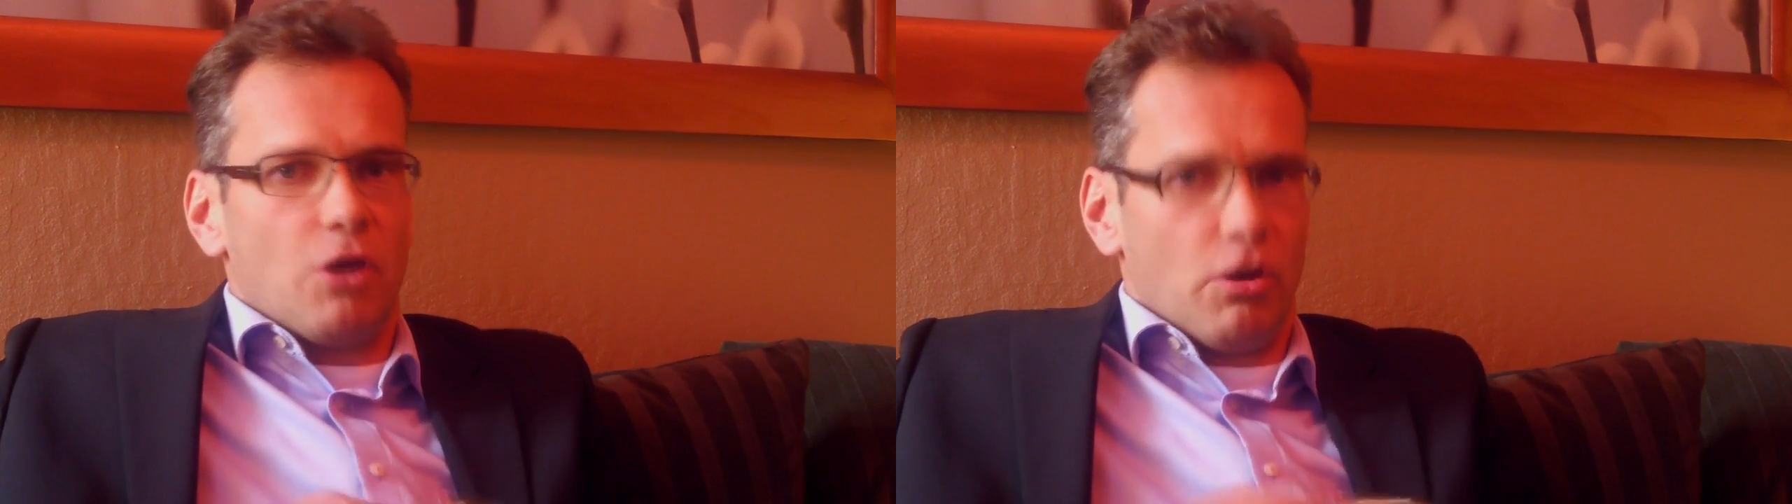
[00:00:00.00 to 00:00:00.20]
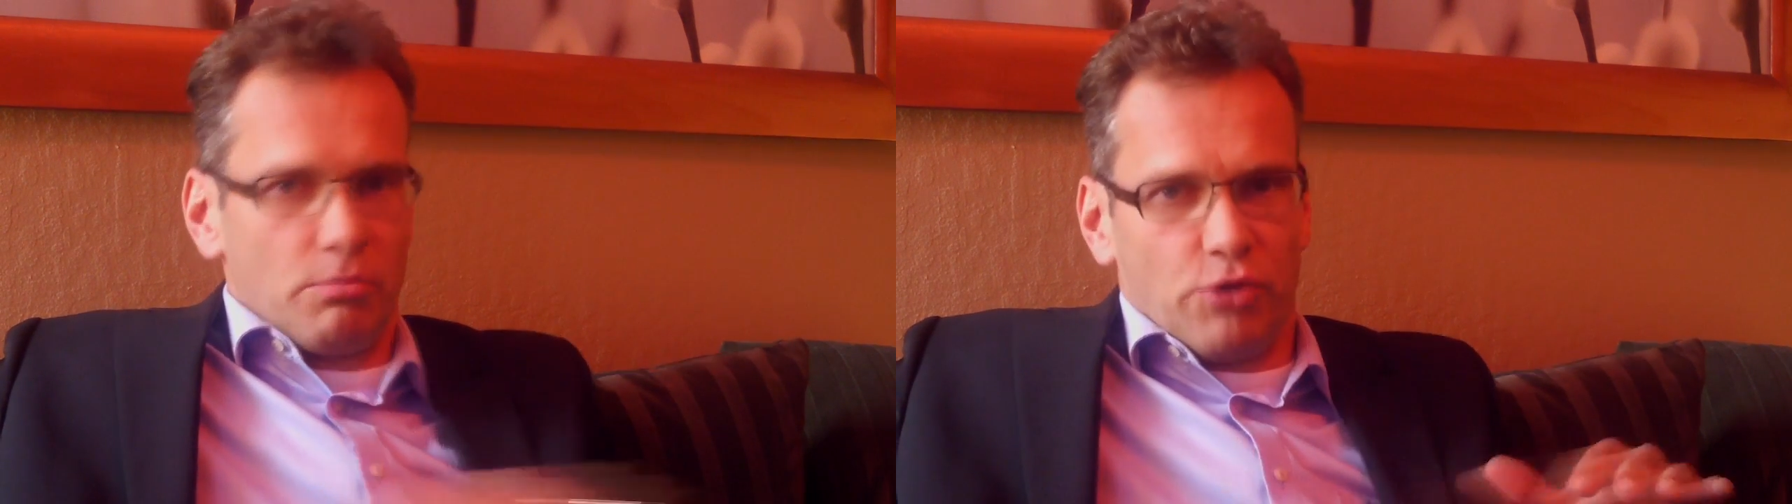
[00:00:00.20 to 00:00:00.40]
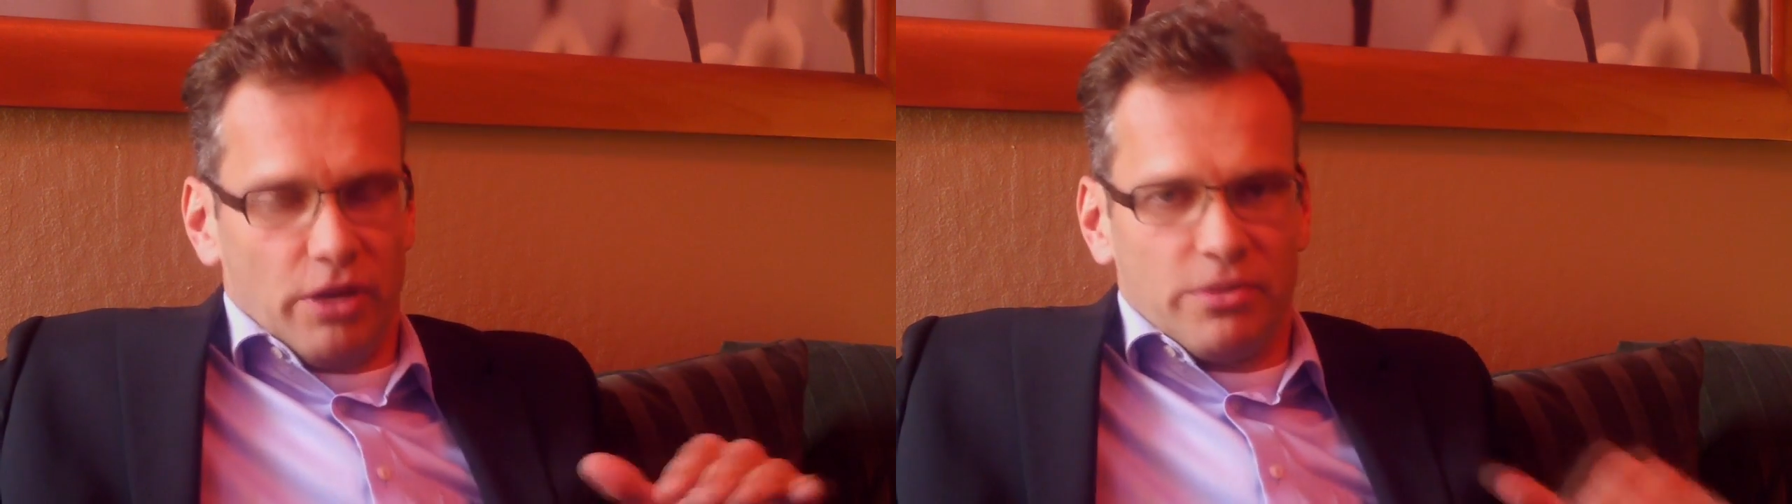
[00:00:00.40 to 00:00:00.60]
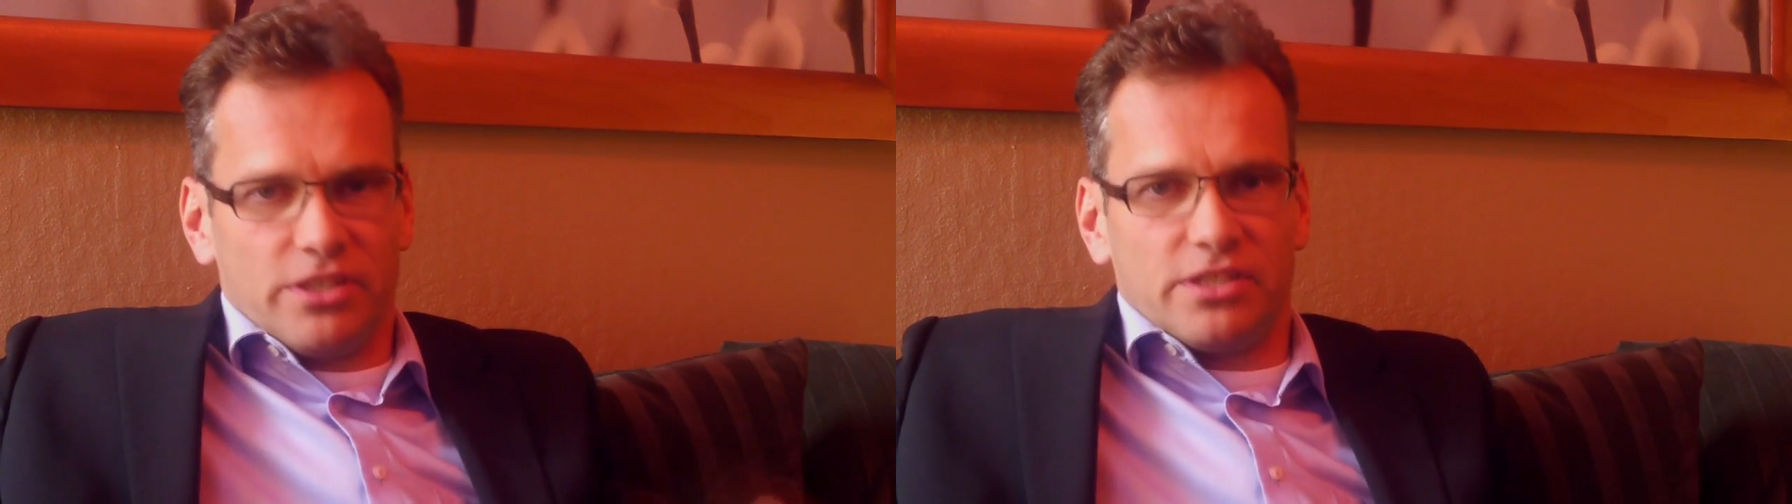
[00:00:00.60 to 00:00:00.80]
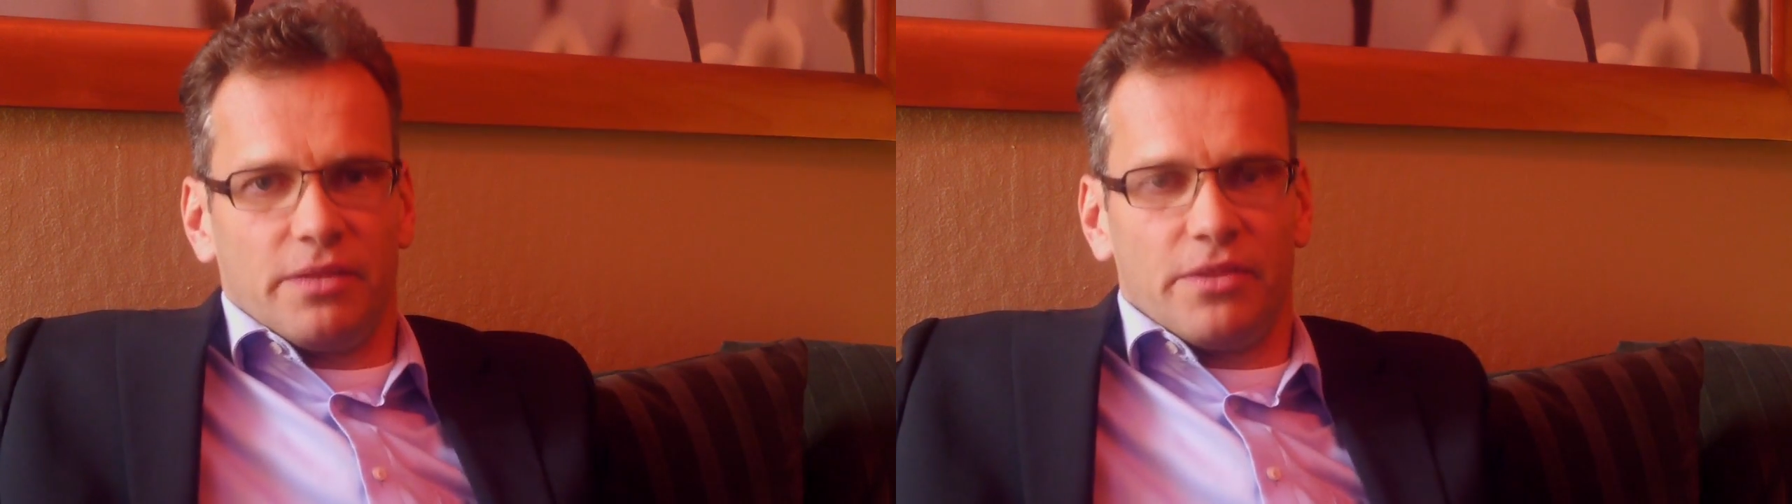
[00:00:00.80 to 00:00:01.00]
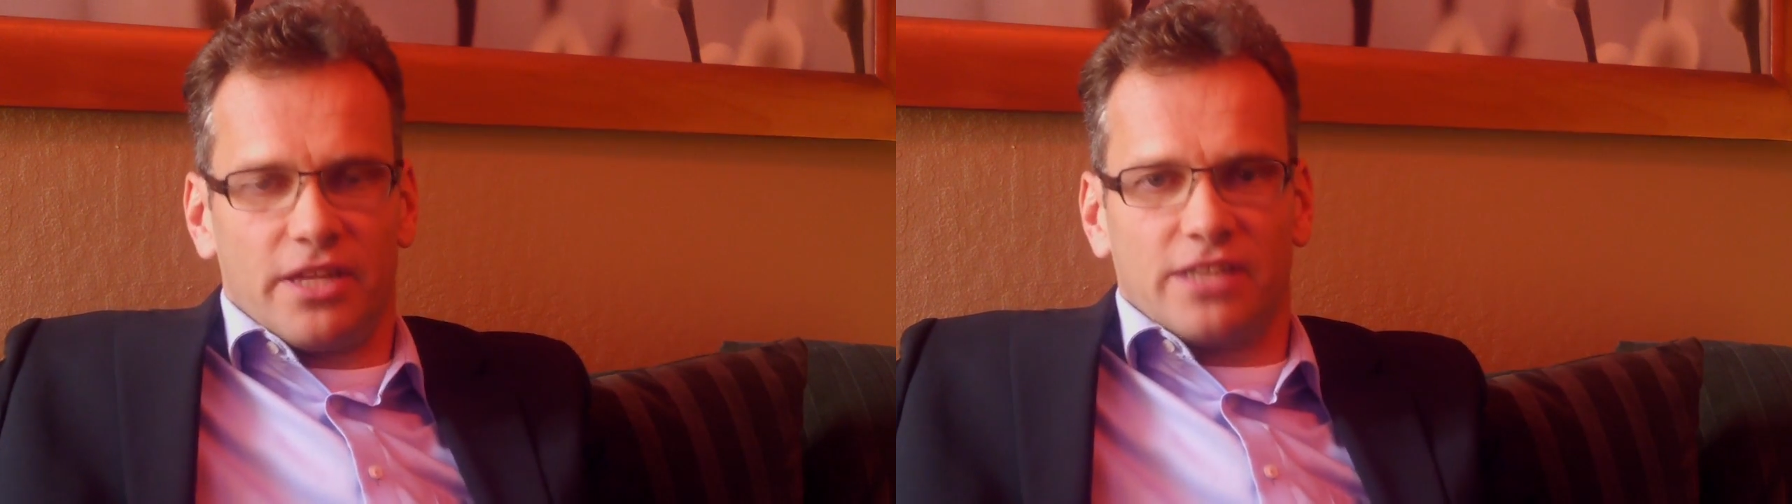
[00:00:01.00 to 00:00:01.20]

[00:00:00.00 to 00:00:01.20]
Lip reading: on-premise in the